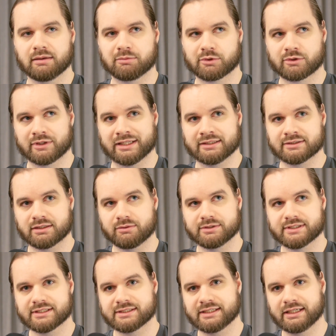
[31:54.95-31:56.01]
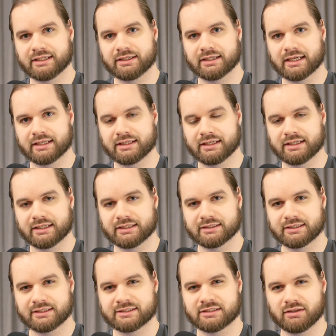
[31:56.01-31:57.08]
Borderlands always succeeded. I think it
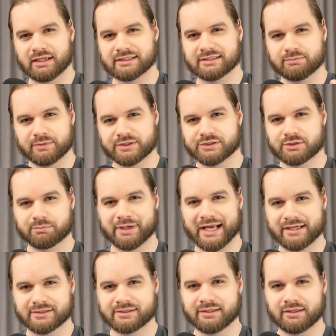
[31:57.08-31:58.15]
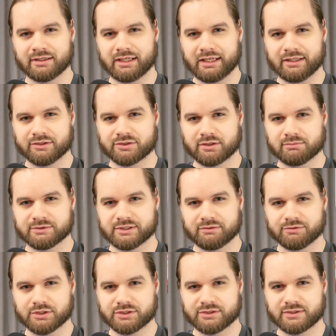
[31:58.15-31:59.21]
still hasn't been surpassed in terms
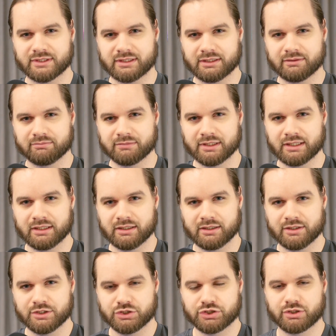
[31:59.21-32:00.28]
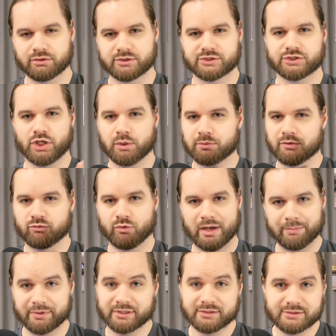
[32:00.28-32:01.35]
of just the sheer scope of
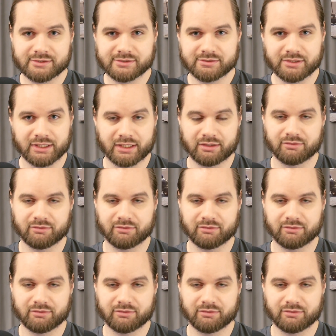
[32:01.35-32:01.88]
weapons. You